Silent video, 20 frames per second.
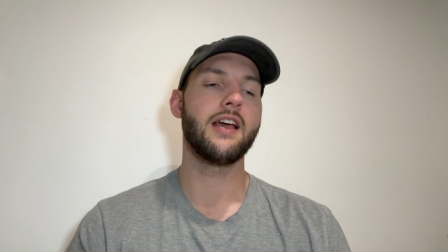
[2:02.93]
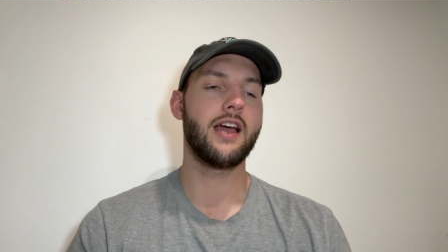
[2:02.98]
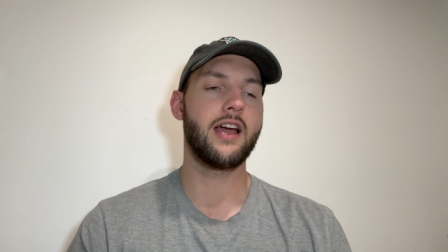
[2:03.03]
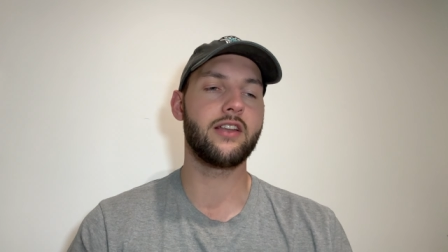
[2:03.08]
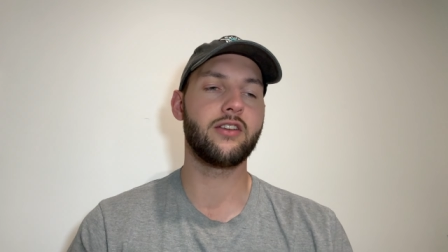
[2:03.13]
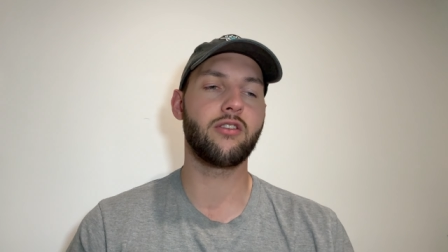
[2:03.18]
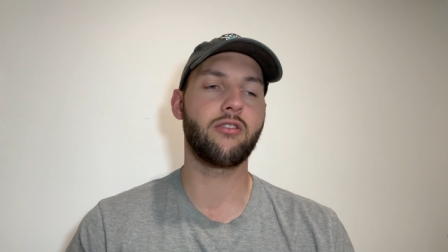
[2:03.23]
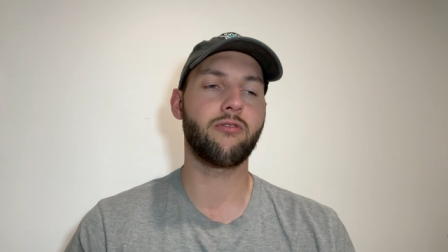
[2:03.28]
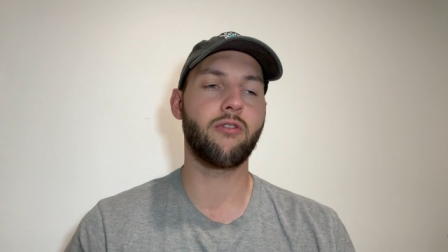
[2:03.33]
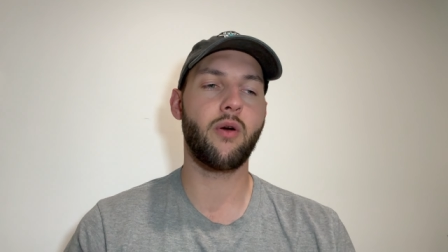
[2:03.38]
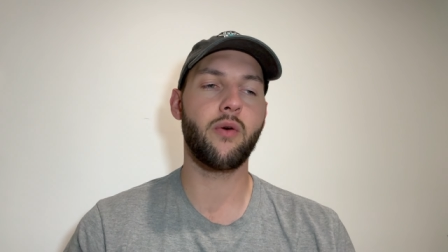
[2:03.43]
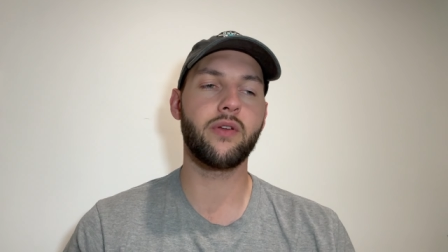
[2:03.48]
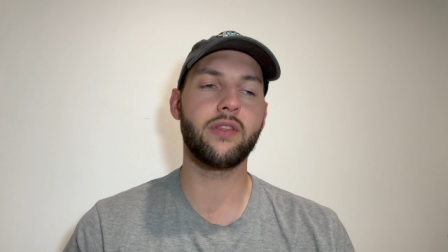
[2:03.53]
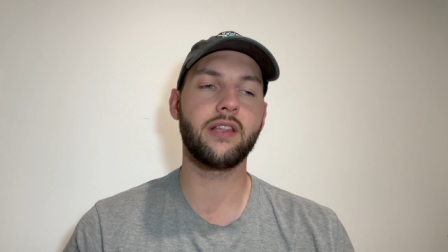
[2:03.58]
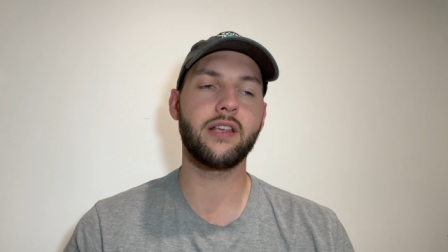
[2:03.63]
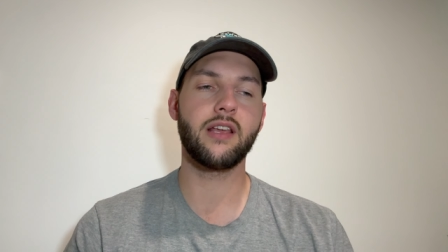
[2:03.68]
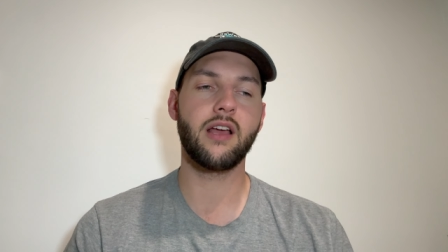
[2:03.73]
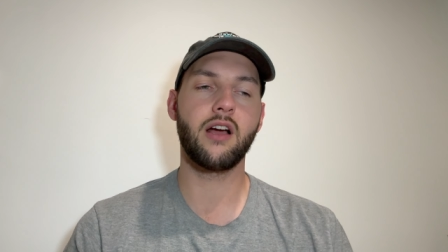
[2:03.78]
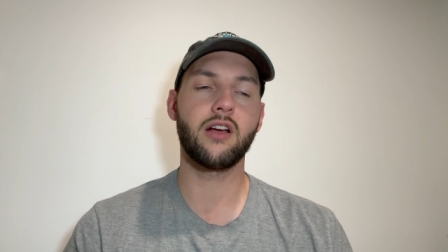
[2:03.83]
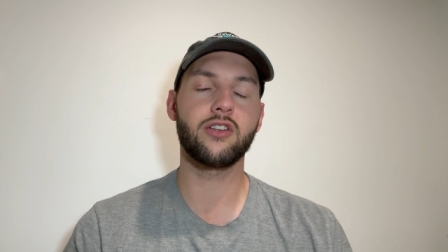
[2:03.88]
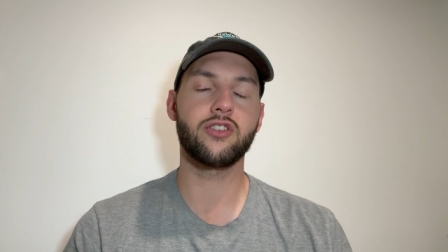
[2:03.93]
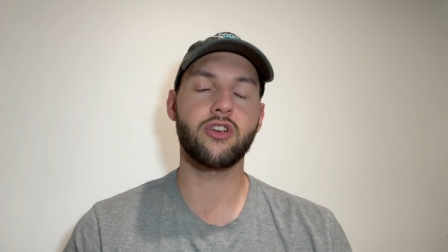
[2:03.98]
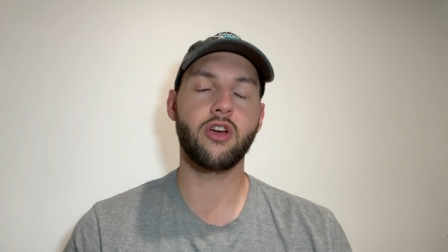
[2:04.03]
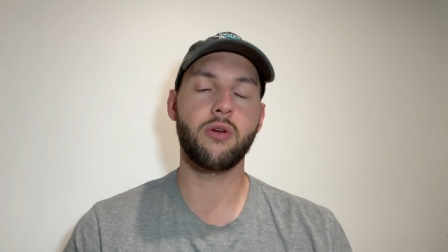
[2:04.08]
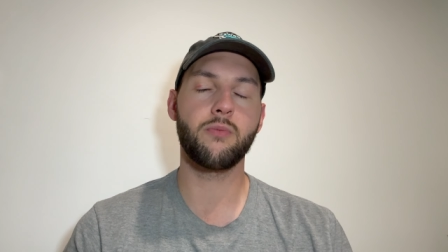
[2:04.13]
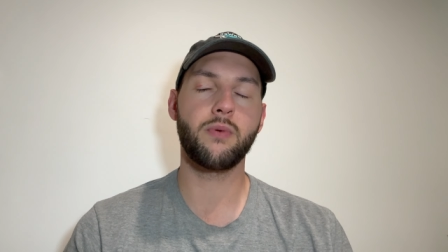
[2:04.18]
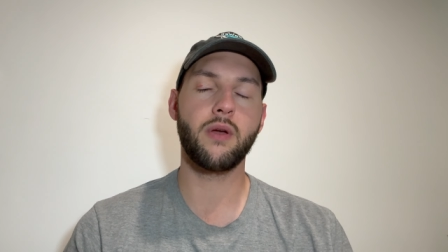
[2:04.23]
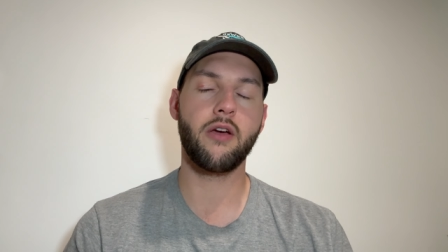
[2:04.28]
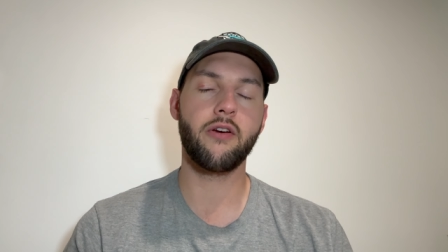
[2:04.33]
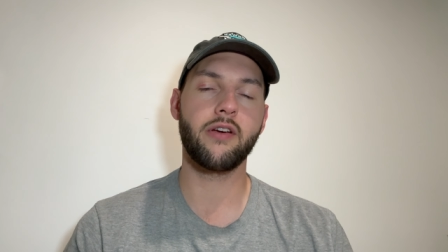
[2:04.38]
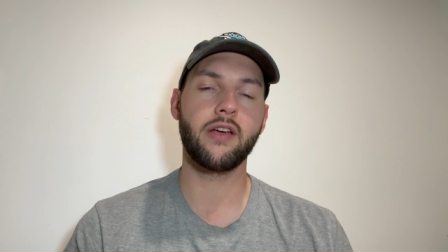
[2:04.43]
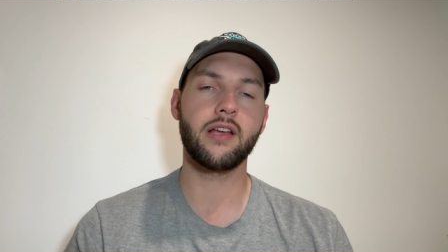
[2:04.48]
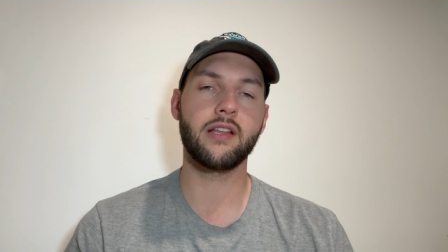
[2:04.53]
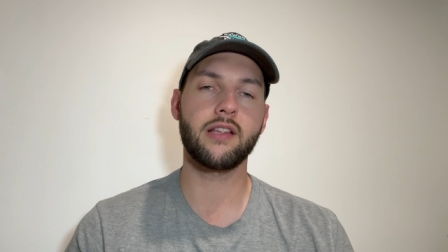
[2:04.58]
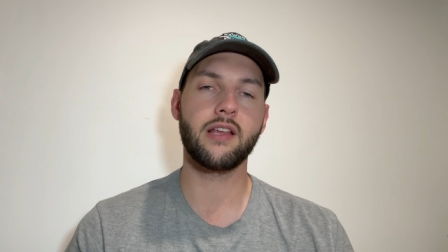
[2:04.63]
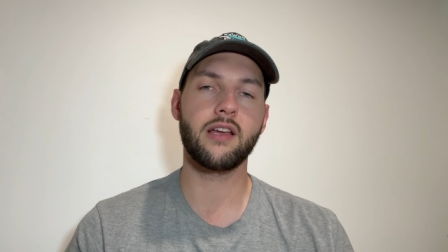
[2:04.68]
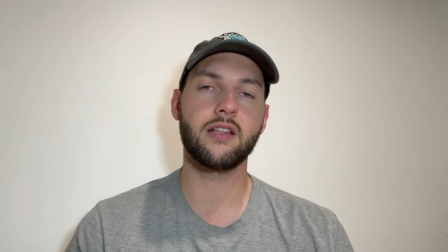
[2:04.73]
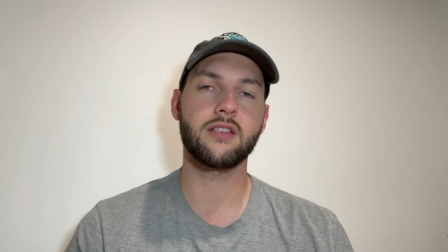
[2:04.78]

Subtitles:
and you throw in the young Joe Berry in there.